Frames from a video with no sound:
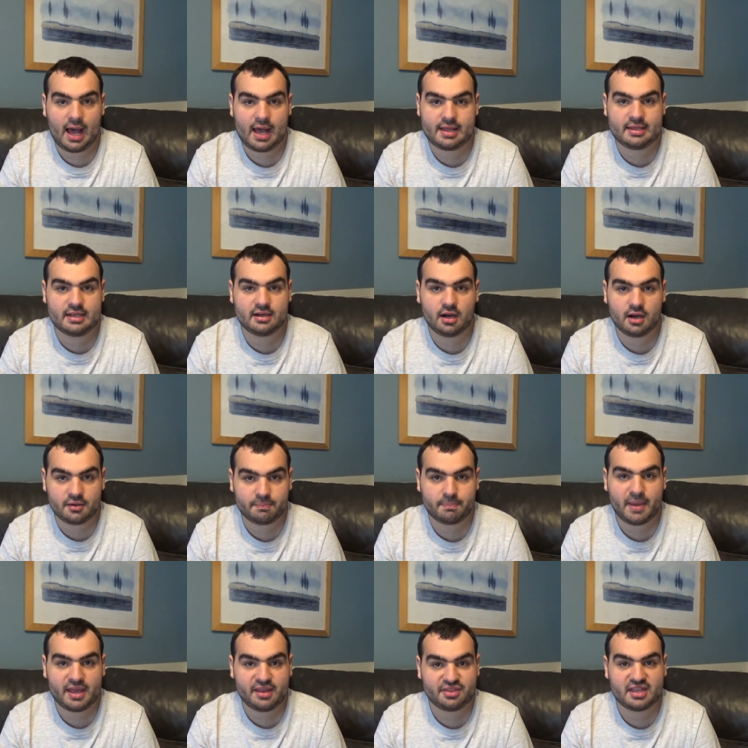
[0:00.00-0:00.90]
there are
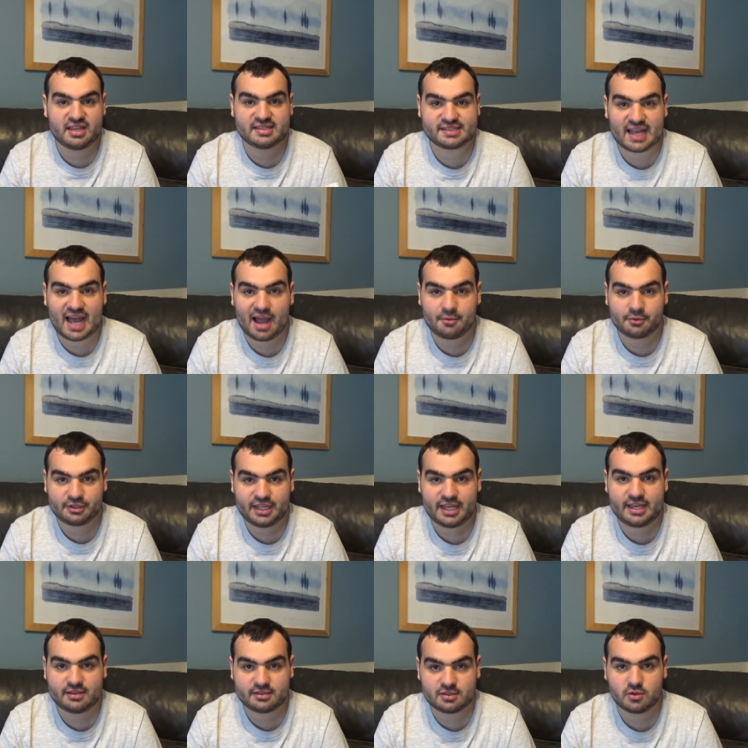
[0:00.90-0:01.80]
many things I
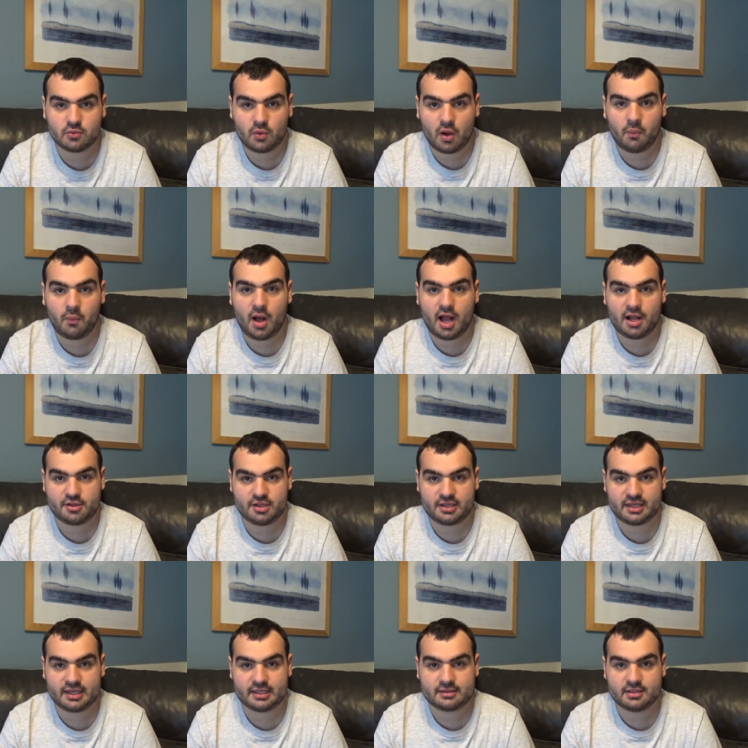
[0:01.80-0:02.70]
related to while
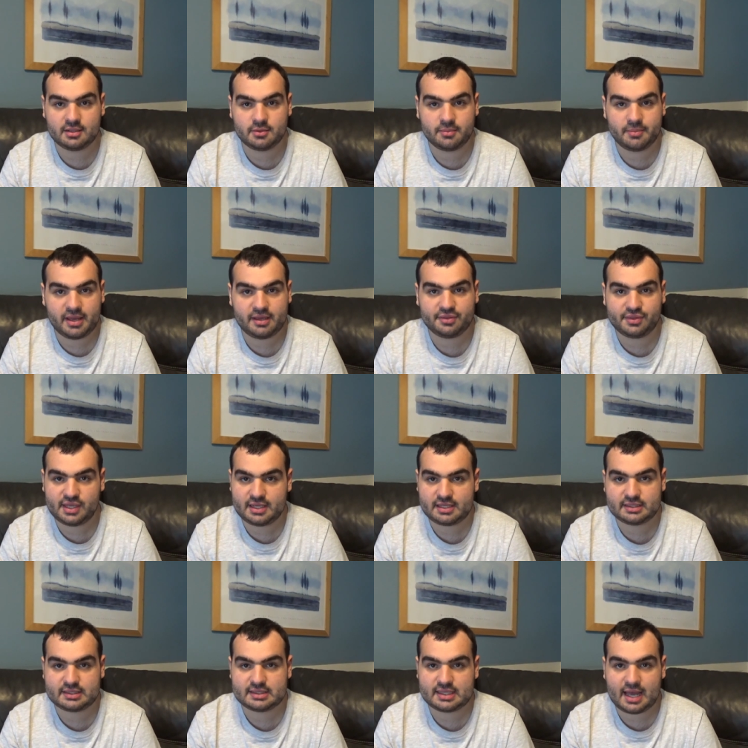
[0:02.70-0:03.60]
watching it, there were many
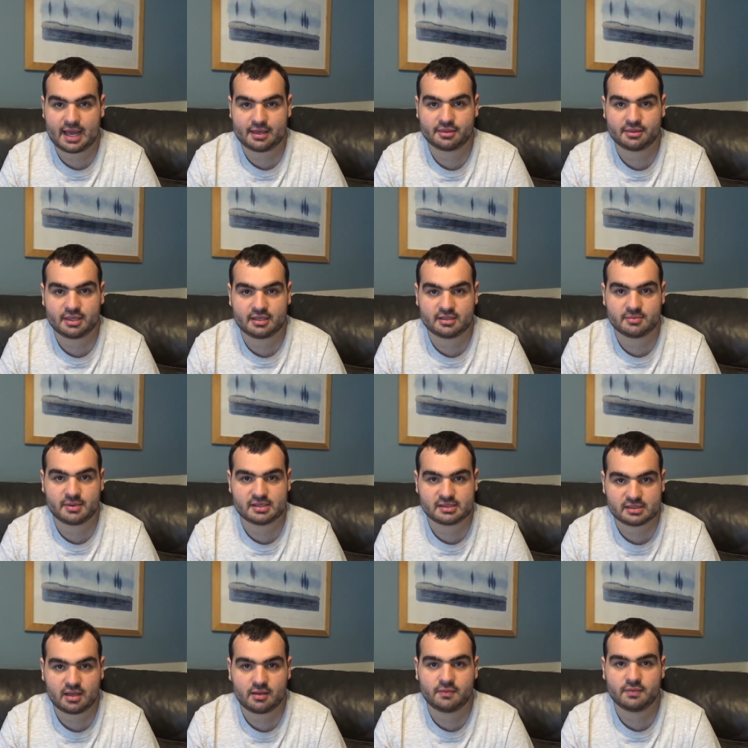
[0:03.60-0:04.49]
things I think to
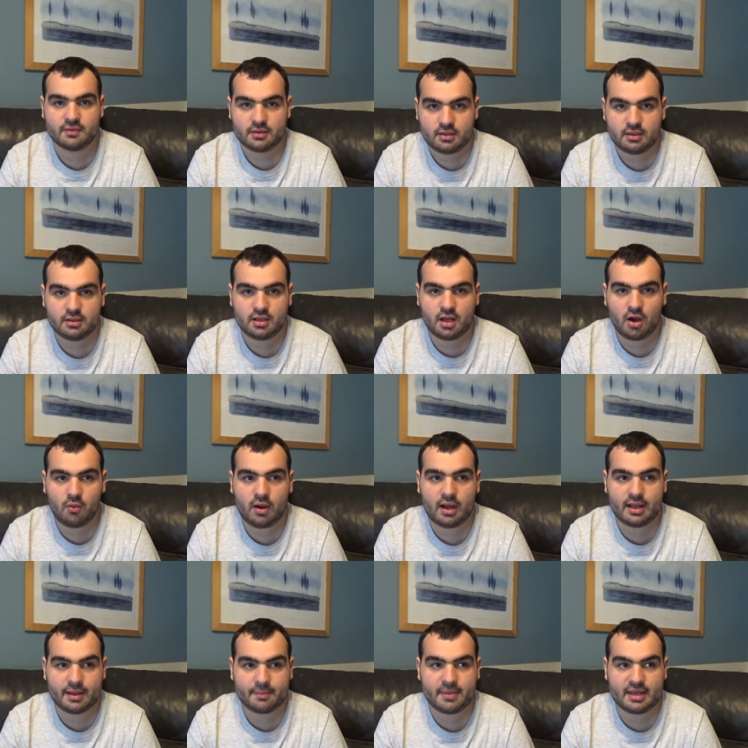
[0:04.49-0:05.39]
myself, you know
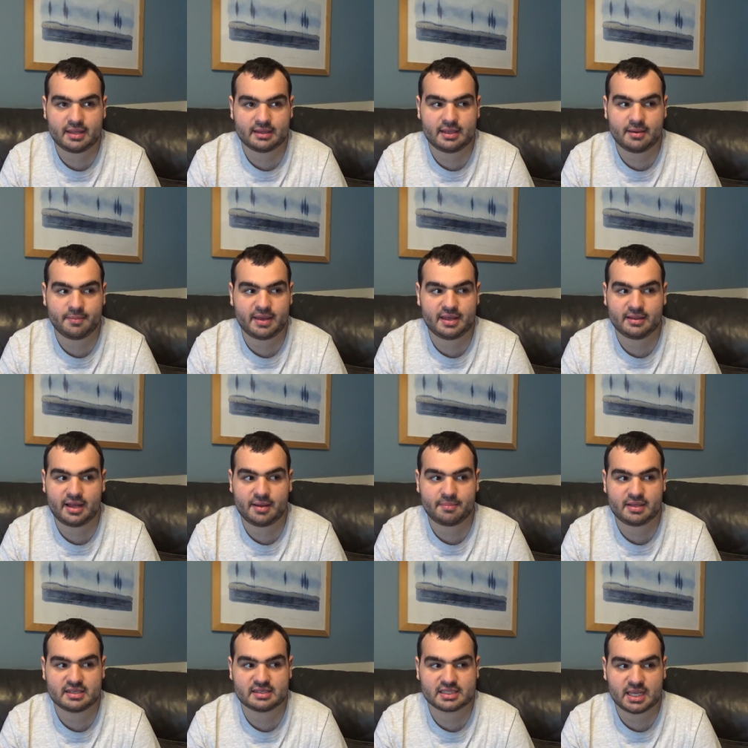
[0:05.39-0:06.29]
what, I mean, it may not
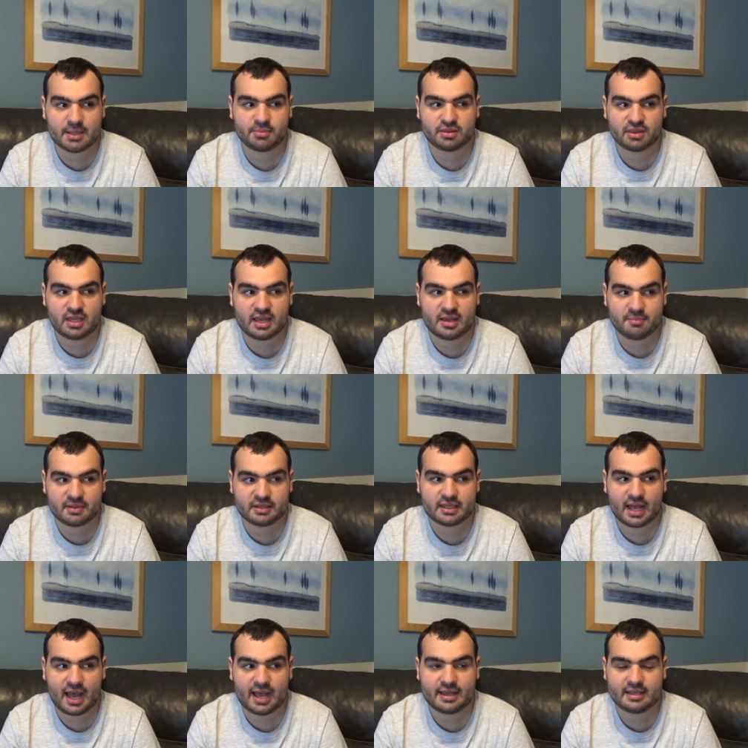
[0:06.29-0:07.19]
be the same thing,
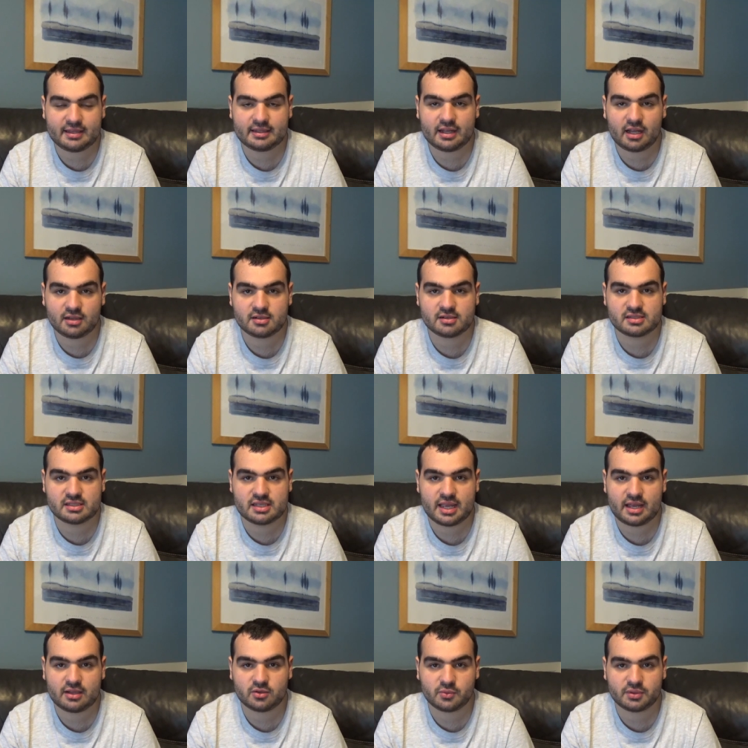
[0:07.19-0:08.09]
but I can
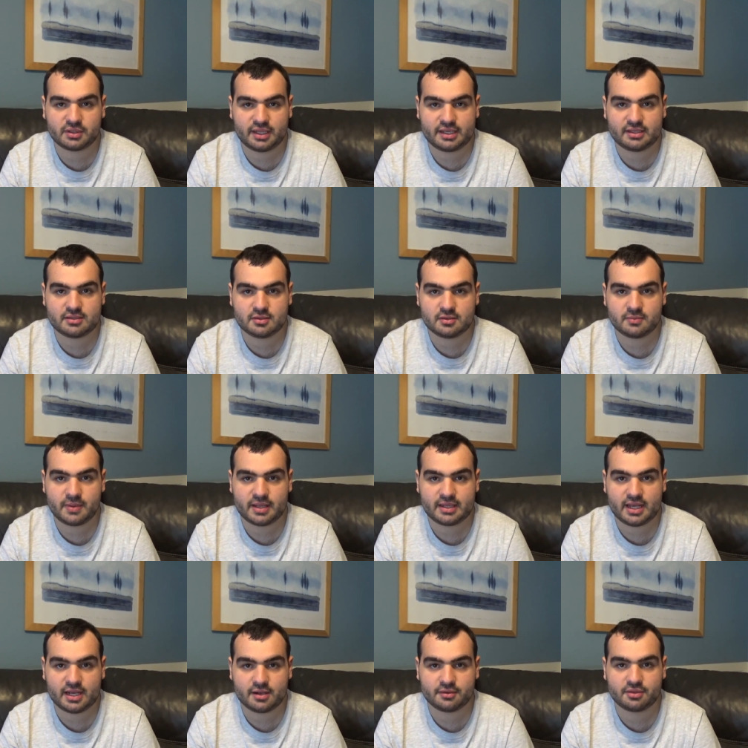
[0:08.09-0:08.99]
understand or relate to
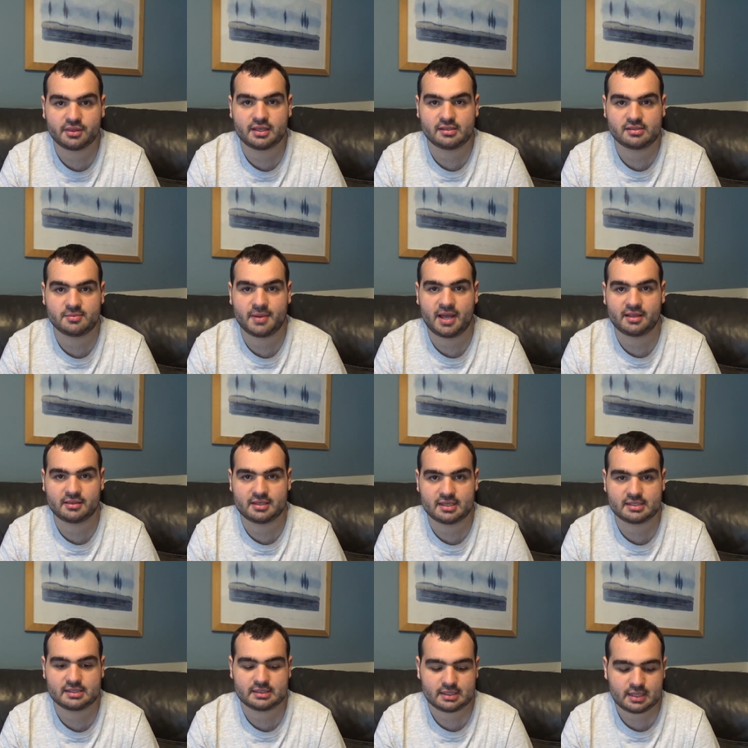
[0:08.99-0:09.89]
many other things about
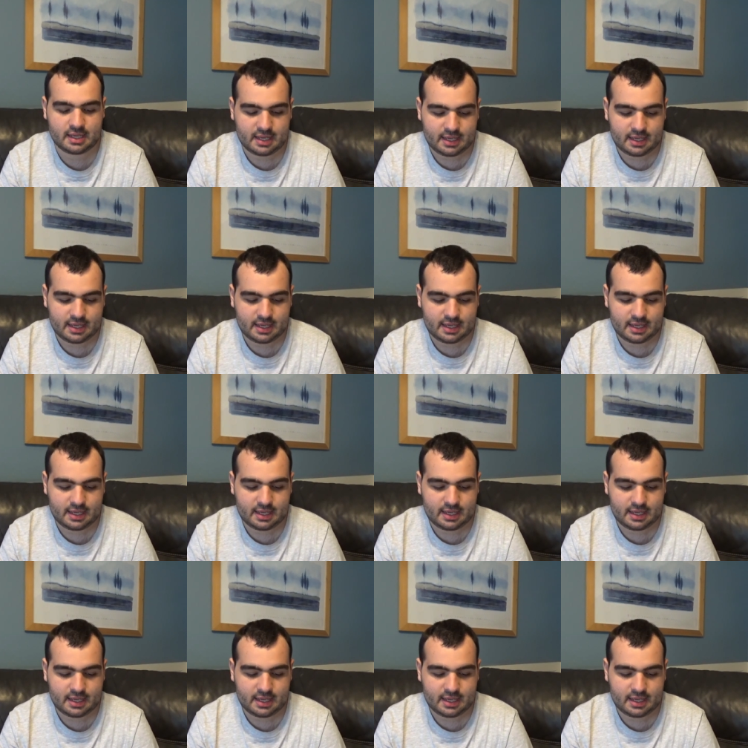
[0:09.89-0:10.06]
this.